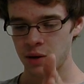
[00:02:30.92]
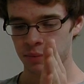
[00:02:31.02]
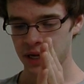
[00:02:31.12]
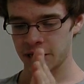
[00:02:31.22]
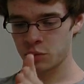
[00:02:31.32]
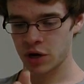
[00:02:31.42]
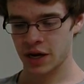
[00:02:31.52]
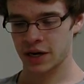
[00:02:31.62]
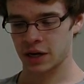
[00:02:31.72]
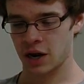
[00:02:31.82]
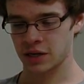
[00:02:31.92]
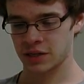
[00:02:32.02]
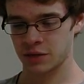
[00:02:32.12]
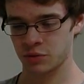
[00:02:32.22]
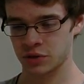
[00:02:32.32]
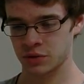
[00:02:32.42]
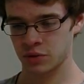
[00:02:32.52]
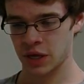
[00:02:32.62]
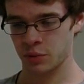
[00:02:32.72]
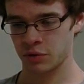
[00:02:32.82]
planning what kind of content
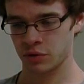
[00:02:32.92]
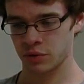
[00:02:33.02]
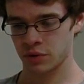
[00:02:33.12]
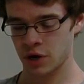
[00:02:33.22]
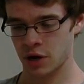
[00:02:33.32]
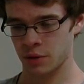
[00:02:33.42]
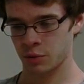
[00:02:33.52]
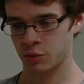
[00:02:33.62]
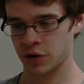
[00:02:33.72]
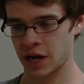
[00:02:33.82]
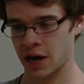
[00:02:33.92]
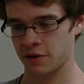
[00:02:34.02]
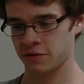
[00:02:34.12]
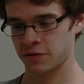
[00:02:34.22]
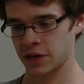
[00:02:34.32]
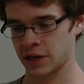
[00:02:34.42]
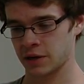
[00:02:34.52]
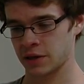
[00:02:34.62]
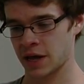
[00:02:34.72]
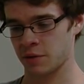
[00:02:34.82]
that we would have,
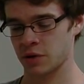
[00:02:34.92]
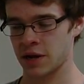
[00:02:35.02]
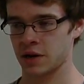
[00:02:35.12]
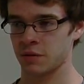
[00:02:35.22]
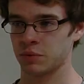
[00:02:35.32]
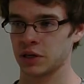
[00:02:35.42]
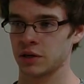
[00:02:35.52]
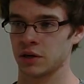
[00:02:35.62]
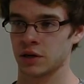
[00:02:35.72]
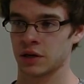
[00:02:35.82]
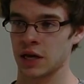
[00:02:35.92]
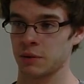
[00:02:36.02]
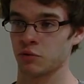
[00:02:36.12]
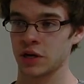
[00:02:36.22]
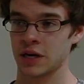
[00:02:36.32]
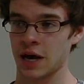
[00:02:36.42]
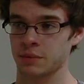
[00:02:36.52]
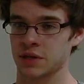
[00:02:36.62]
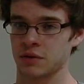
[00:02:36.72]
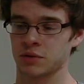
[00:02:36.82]
and that ended up being game
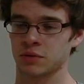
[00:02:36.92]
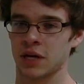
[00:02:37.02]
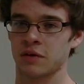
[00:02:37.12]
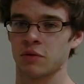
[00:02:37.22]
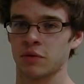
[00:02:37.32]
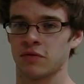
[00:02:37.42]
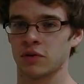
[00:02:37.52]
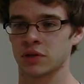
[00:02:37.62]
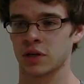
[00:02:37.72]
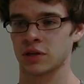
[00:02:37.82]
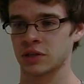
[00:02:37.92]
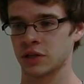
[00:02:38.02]
recaps. That's kind of what we focused on this